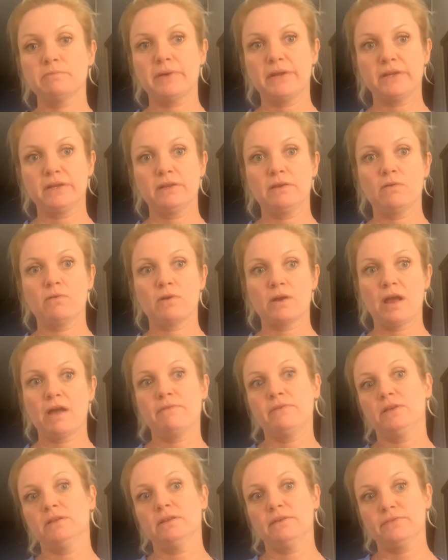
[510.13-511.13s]
bending or
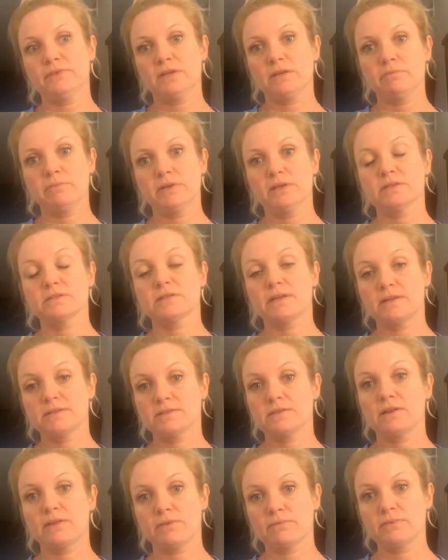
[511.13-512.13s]
heavy lifting, because that
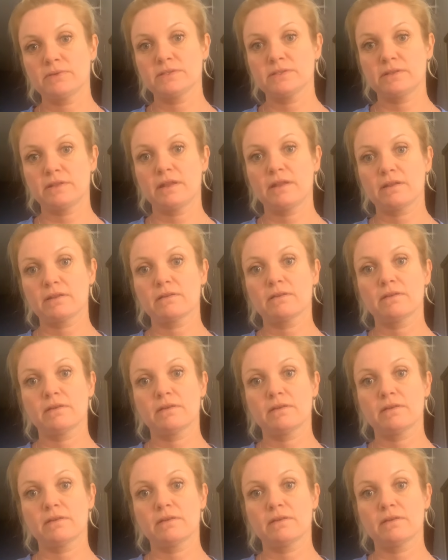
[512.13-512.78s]
is another reason that